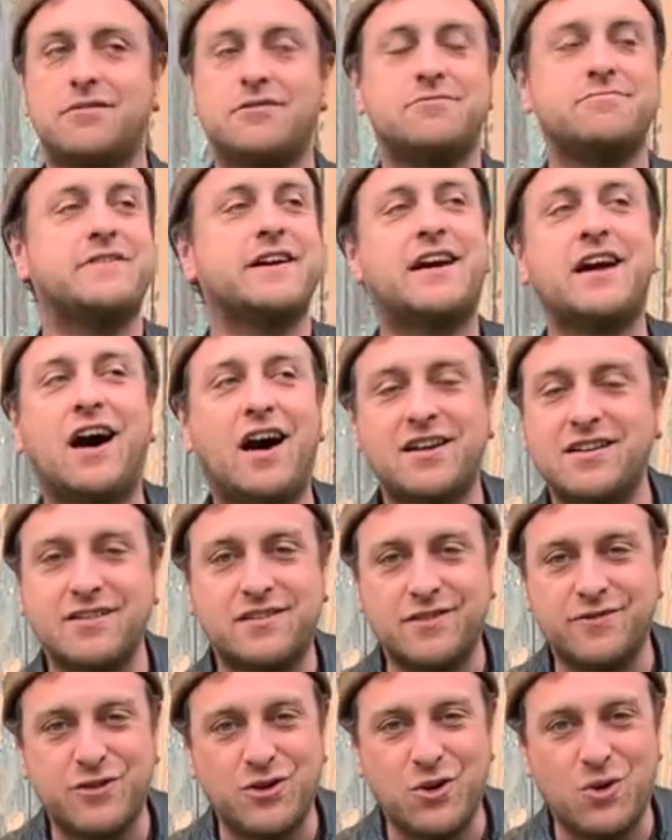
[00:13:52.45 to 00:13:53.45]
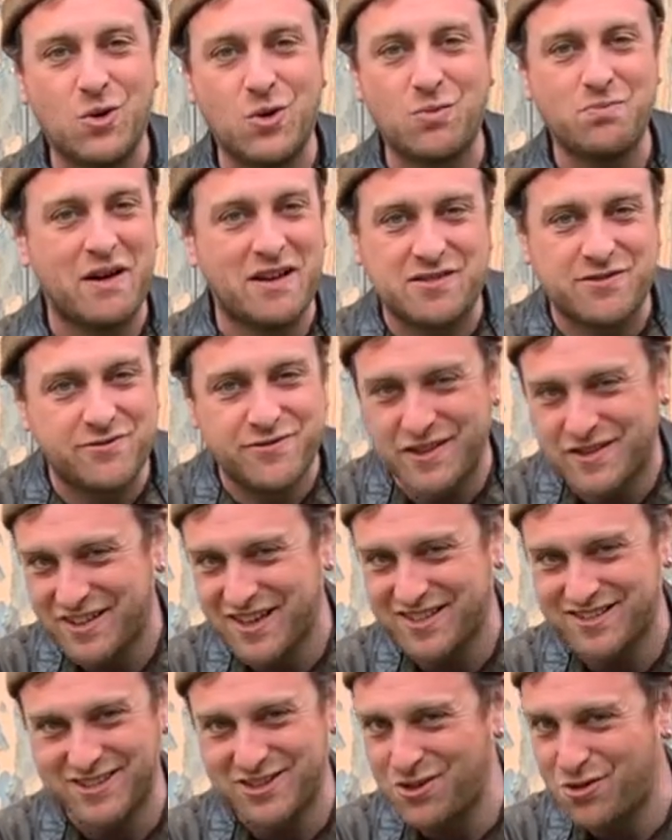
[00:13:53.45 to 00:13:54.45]
Regardless of your
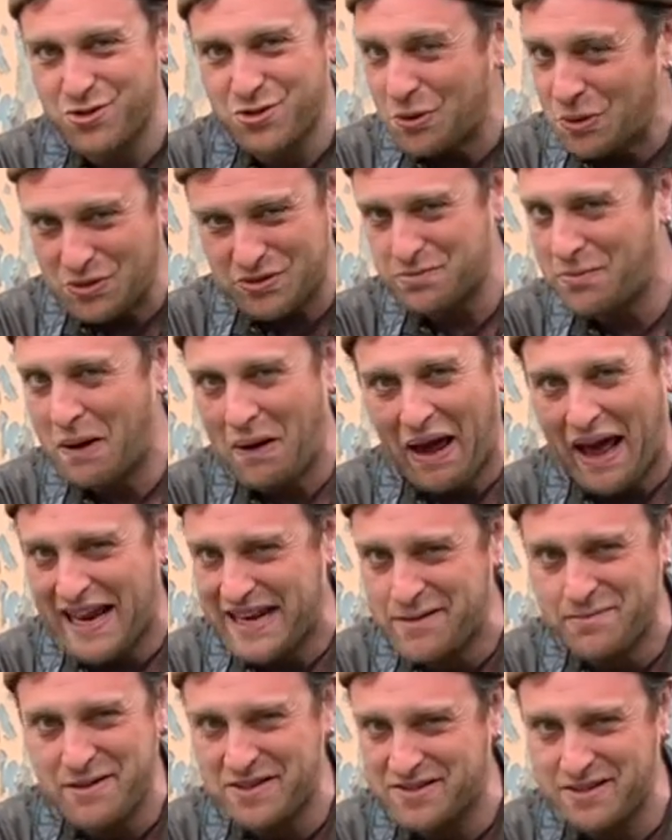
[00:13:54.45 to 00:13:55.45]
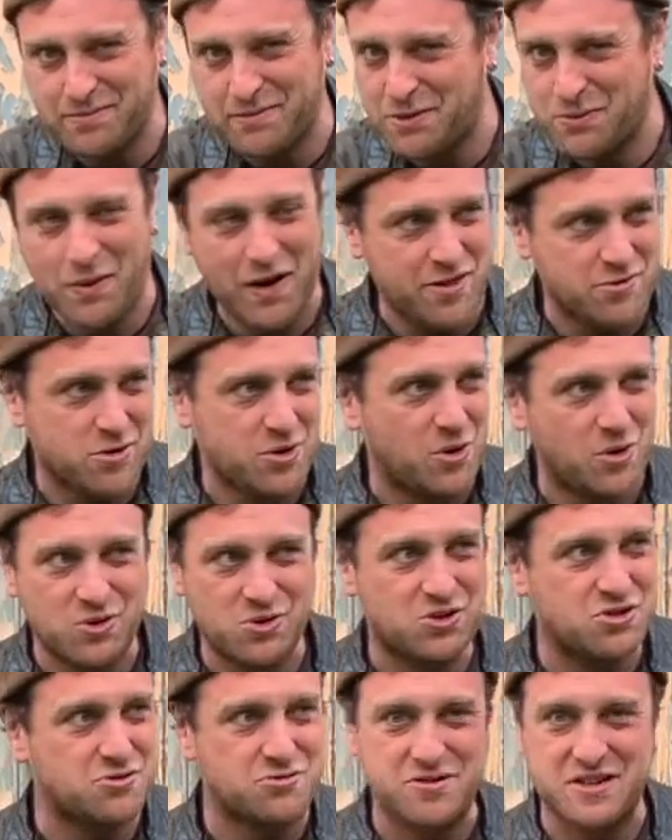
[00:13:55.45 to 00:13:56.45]
metaphysics and your thoughts about animism and whether or not
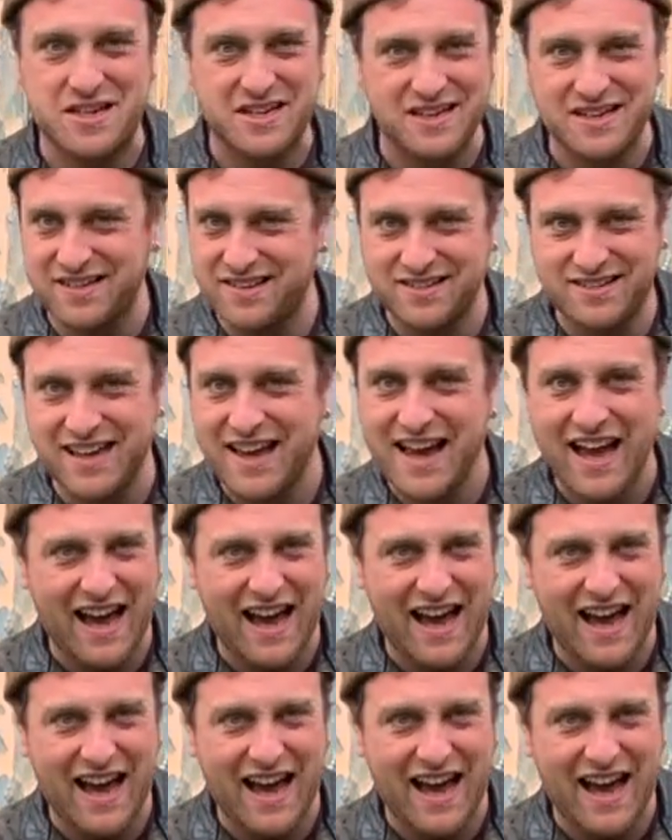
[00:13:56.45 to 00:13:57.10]
trees